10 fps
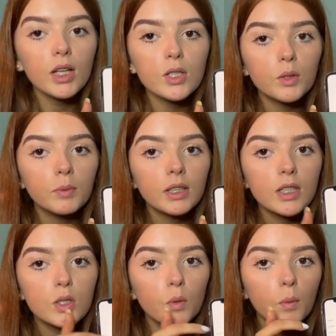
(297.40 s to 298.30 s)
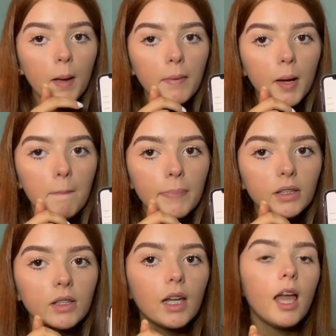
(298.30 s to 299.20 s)
So I'm going to swipe up.
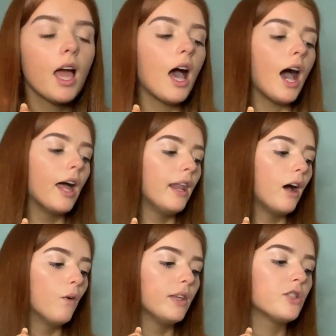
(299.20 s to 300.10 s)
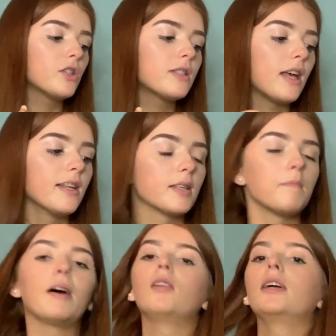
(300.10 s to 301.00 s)
And now this just says
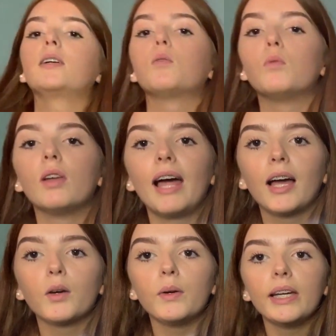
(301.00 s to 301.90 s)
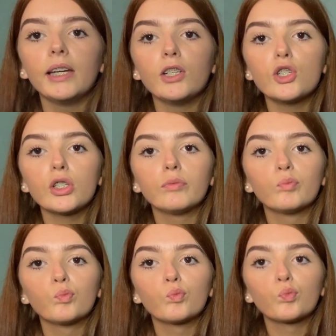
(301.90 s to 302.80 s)
about like what language
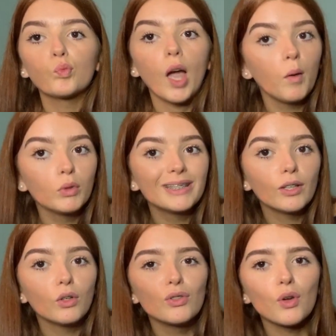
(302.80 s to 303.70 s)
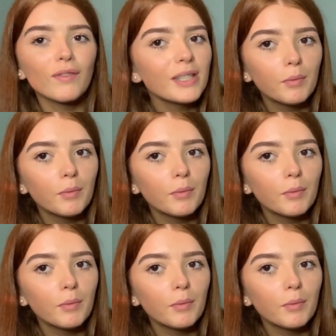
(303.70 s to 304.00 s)
I want it on. So obviously